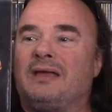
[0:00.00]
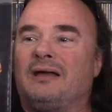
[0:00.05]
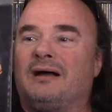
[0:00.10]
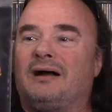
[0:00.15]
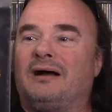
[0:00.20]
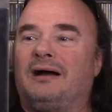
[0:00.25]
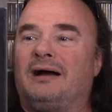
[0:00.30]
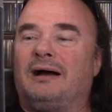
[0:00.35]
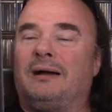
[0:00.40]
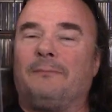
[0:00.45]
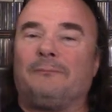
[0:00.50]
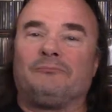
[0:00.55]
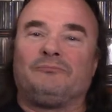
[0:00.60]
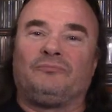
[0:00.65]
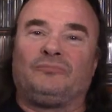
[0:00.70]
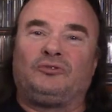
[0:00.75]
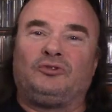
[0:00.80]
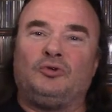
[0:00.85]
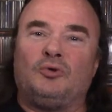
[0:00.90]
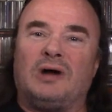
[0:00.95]
Um,
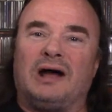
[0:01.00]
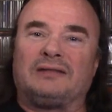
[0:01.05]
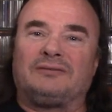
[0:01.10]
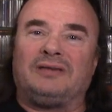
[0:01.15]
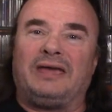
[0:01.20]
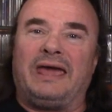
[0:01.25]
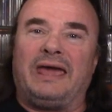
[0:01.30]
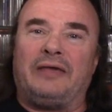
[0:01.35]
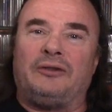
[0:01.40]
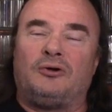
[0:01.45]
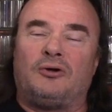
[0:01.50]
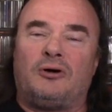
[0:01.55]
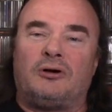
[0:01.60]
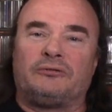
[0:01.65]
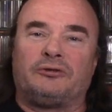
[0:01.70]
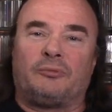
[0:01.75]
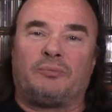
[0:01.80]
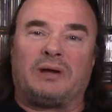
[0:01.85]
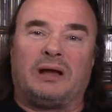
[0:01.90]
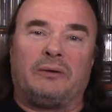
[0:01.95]
too hot to handle,
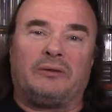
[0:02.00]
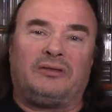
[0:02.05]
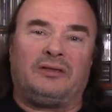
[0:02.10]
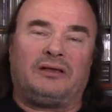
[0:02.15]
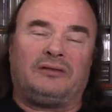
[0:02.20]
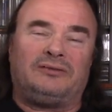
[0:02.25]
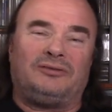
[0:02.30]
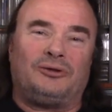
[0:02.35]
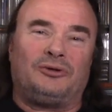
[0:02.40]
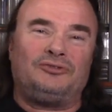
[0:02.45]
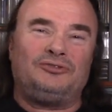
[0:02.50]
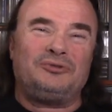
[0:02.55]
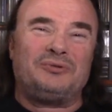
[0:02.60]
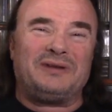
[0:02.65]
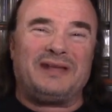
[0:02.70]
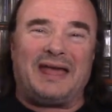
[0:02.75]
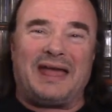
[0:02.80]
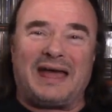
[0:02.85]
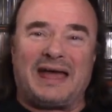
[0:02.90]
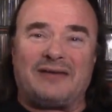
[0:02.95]
and you're probably thinking, don't you
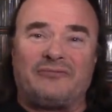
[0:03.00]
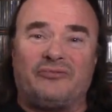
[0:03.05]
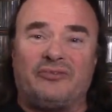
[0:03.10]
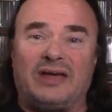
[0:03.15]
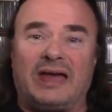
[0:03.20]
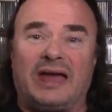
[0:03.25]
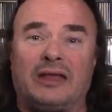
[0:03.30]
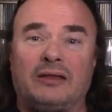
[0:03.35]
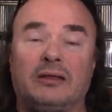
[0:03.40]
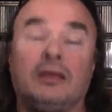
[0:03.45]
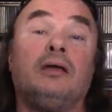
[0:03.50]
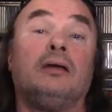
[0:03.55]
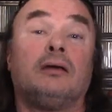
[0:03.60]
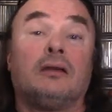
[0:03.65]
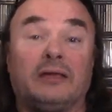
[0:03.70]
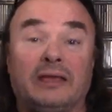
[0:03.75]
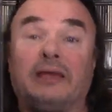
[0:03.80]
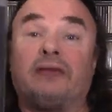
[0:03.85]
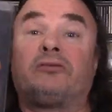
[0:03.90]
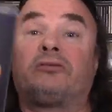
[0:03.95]
already have that?
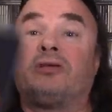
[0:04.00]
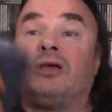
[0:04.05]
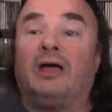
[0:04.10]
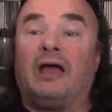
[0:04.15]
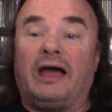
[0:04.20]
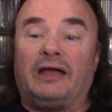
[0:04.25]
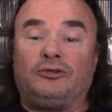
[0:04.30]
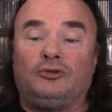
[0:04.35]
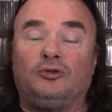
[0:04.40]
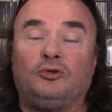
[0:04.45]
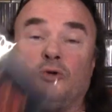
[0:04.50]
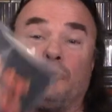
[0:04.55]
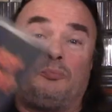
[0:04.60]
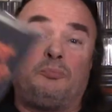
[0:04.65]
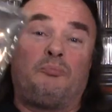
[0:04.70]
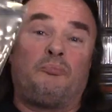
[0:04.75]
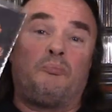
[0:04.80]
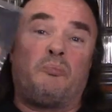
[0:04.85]
Yes, I do.